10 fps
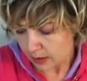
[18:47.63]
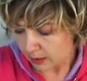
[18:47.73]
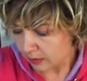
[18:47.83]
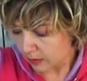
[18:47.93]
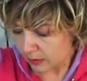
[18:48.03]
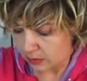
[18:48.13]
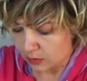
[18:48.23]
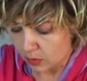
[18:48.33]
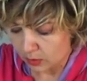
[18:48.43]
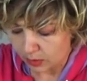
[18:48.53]
And this
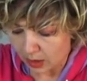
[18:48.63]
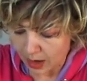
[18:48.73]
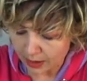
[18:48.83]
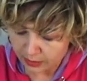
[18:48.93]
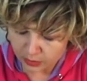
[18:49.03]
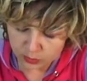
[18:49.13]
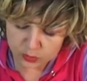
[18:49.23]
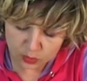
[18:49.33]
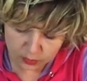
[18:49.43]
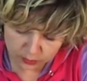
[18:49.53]
I
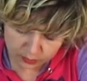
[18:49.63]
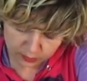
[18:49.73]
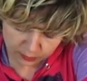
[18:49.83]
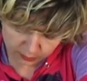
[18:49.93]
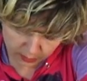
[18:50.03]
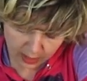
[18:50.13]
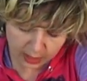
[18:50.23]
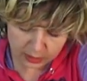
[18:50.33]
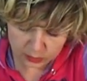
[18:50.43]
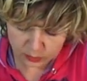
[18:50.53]

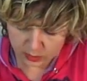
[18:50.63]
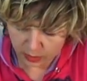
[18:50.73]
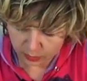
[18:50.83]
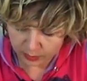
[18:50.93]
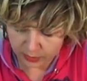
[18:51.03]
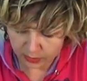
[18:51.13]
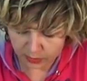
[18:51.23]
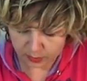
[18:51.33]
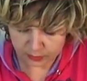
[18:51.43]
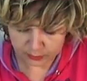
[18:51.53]
use
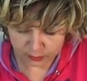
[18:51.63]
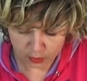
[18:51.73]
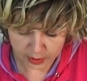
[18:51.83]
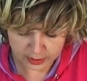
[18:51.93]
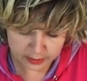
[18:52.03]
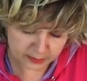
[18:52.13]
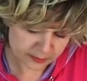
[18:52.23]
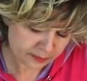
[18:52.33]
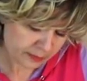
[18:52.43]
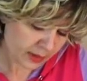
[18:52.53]
aluminium foil.
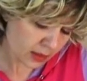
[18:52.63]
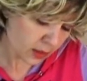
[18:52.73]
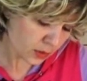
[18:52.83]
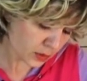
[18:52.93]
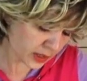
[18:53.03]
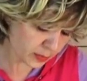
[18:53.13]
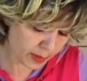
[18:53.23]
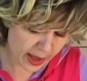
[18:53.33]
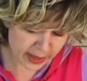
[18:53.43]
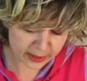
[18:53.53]
You can
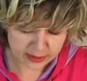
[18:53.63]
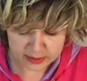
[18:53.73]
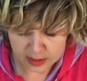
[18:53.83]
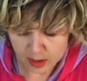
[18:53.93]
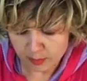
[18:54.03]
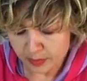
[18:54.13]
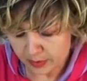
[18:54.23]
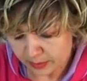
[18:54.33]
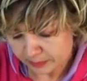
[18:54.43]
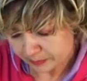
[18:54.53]
pack in
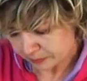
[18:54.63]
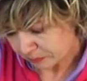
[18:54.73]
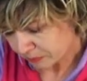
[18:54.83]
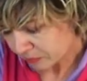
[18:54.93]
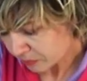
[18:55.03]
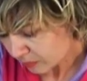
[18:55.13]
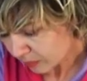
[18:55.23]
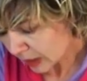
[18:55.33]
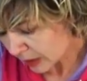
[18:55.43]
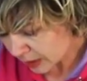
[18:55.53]
something
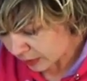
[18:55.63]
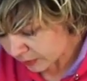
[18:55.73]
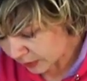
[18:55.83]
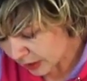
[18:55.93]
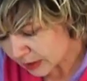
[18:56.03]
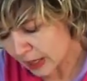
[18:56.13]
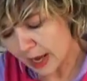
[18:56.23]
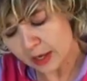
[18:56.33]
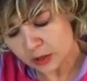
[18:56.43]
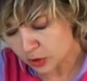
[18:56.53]
different,
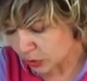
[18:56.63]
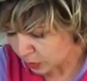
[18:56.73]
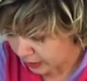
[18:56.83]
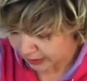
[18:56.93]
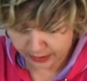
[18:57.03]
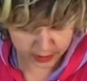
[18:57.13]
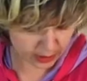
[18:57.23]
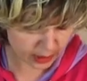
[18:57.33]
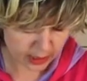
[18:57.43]
and you can